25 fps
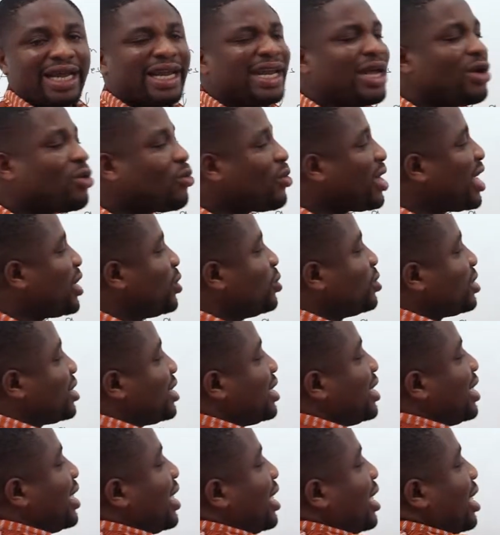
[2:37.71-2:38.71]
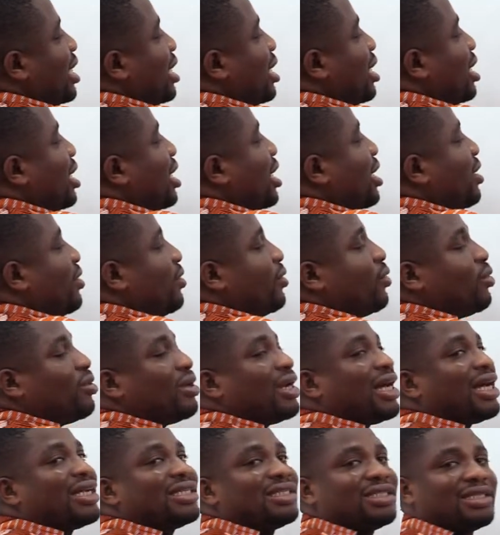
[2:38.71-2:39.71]
Anywhere you see A,
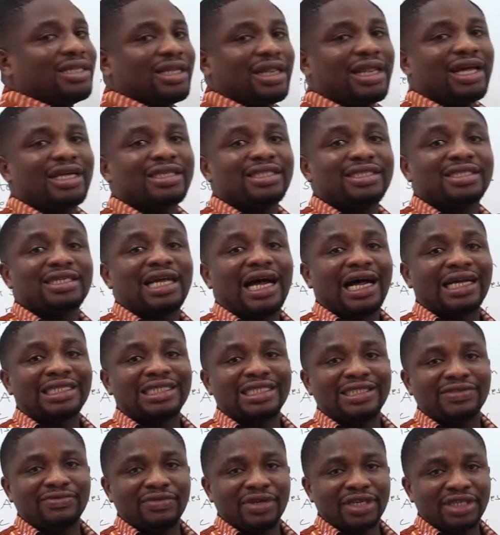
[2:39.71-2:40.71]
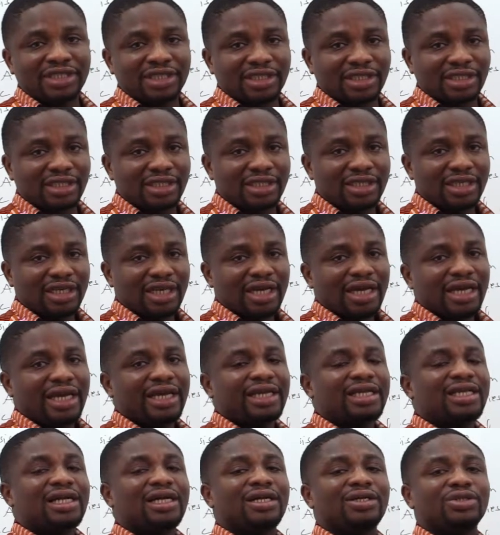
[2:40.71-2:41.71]
know that that is activation.
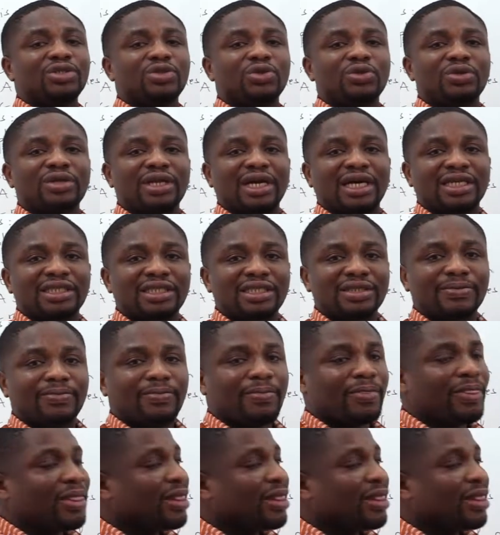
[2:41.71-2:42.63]
It tells you that